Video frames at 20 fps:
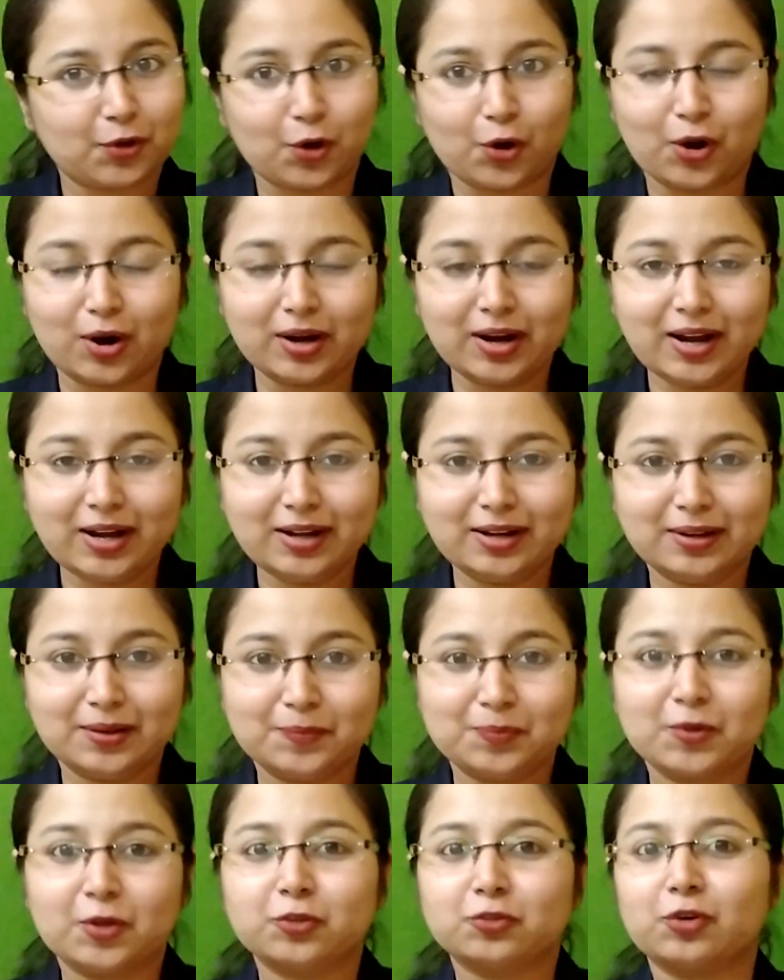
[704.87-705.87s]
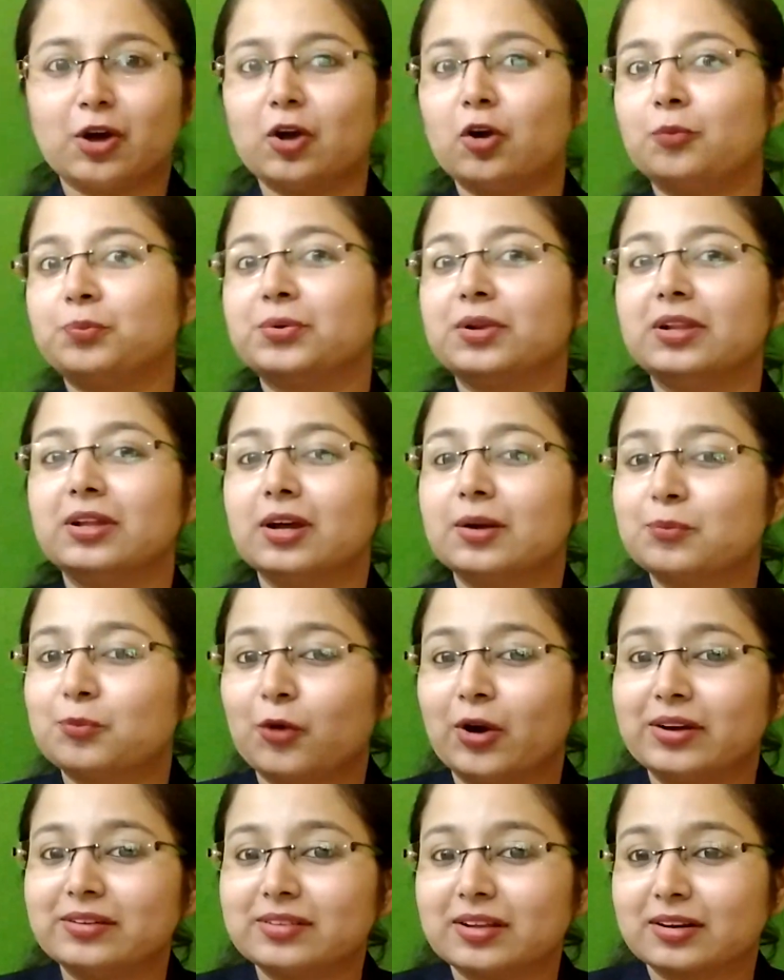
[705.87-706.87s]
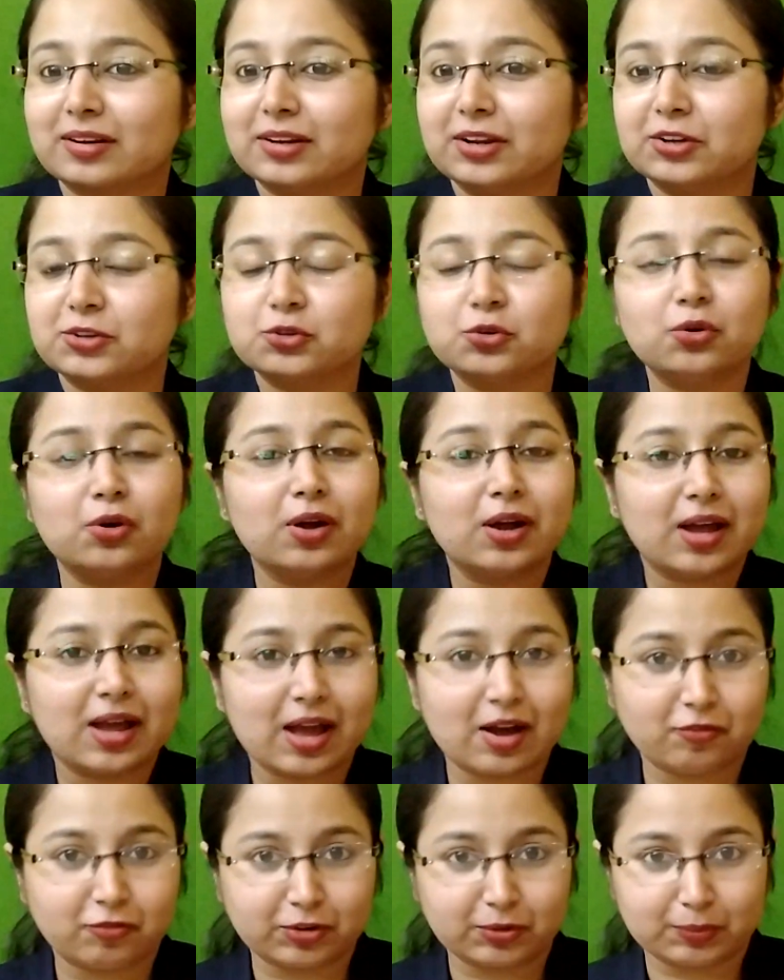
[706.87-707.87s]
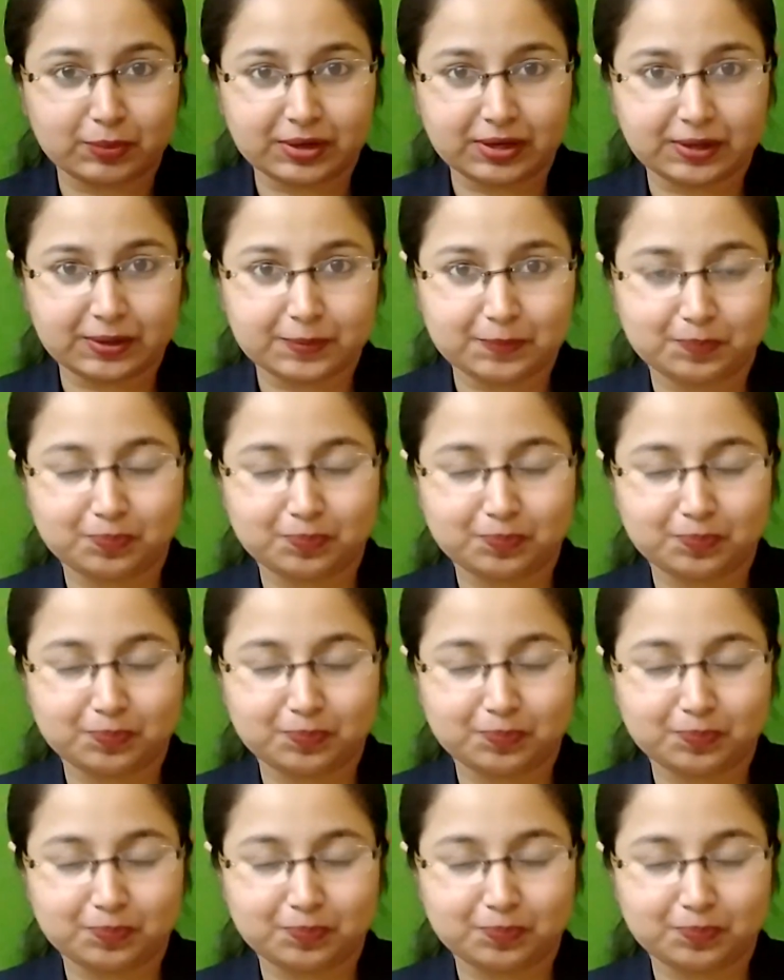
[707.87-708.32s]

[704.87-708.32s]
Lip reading: Alright. So, I hope till here points are clear to everybody.